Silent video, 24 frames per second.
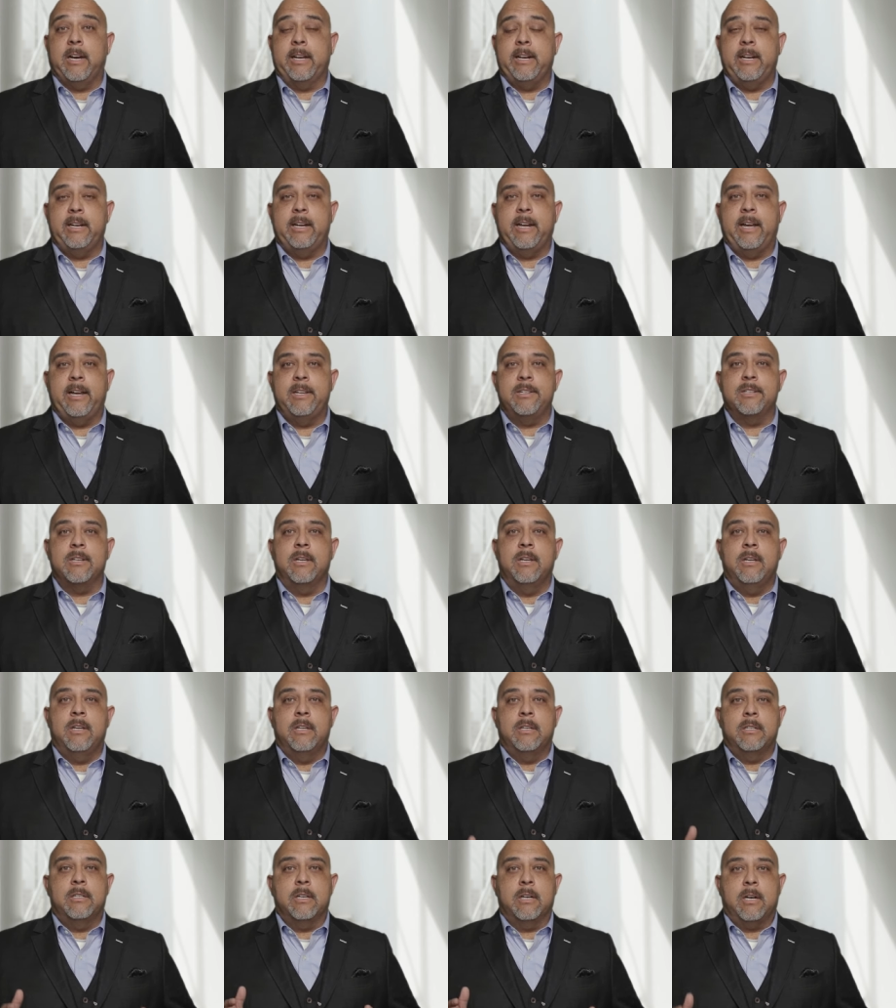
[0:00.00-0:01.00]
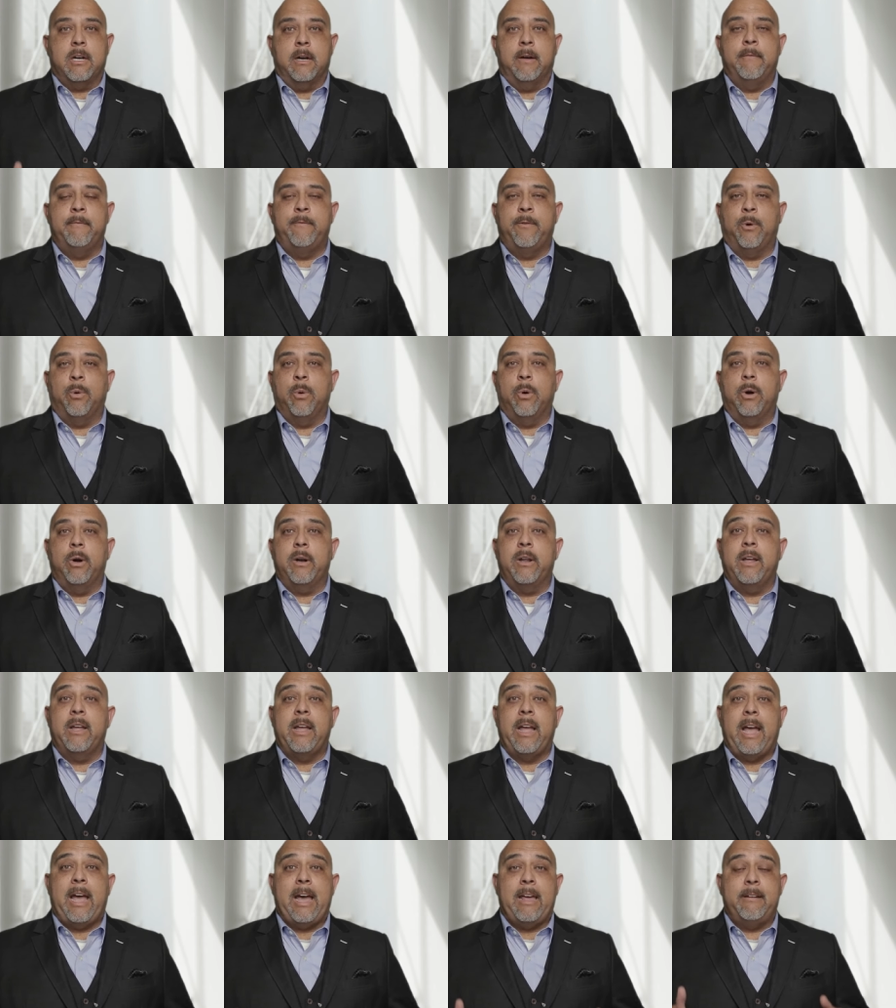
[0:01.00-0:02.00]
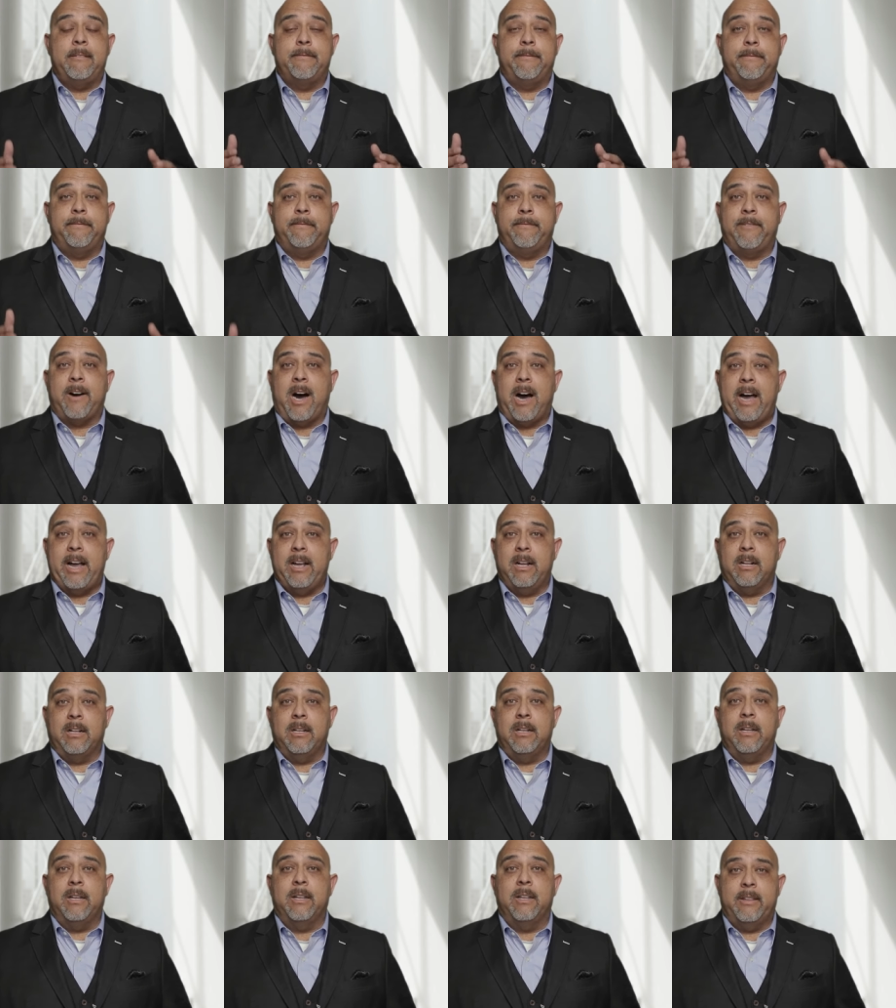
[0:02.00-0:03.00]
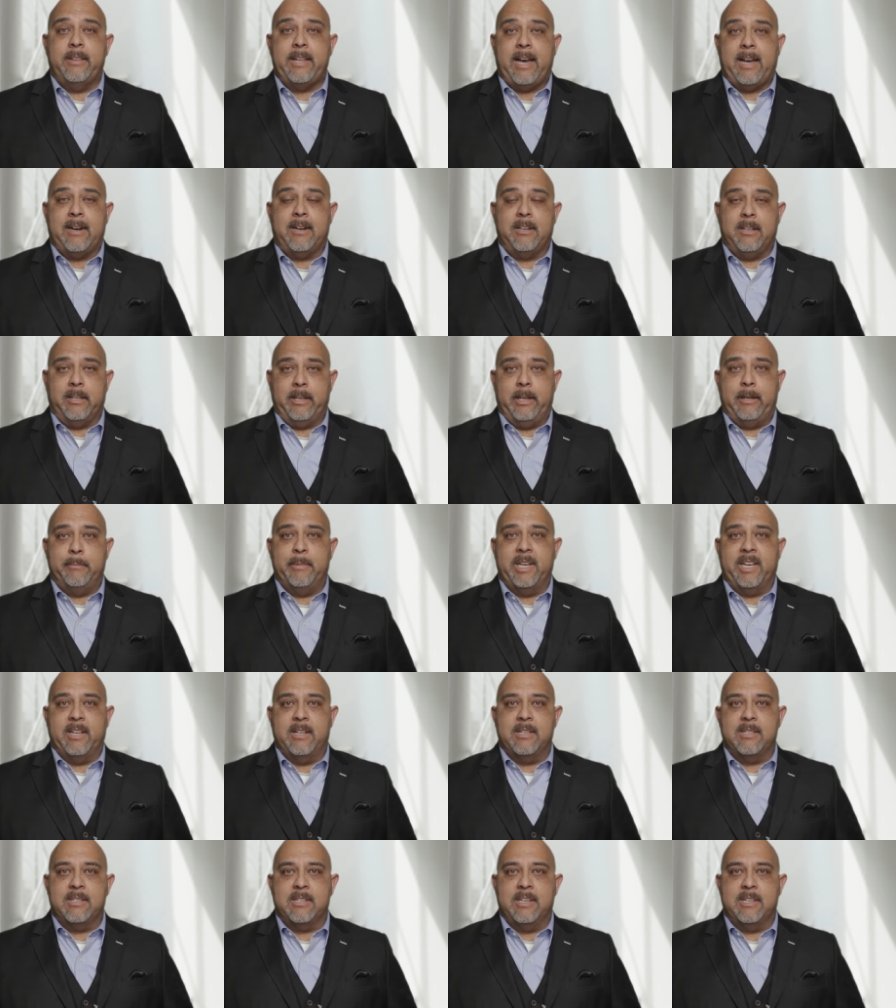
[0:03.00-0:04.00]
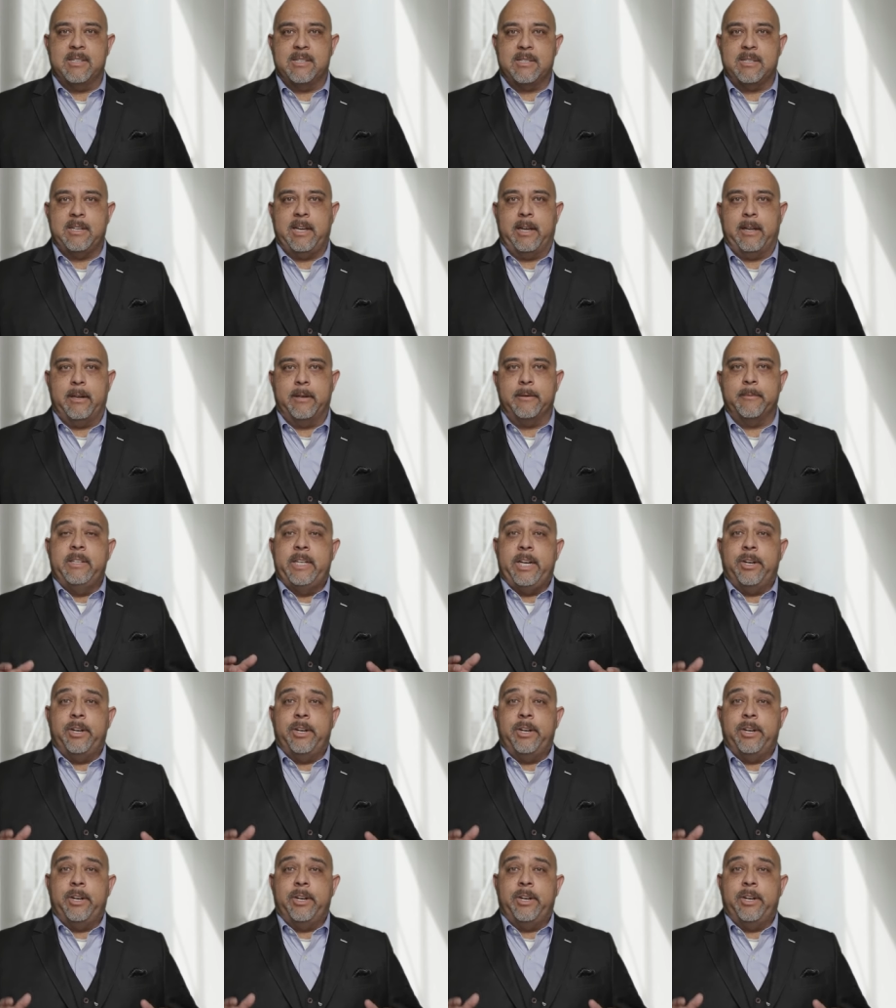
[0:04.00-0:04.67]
90 days to come forward and file that claim against the estate.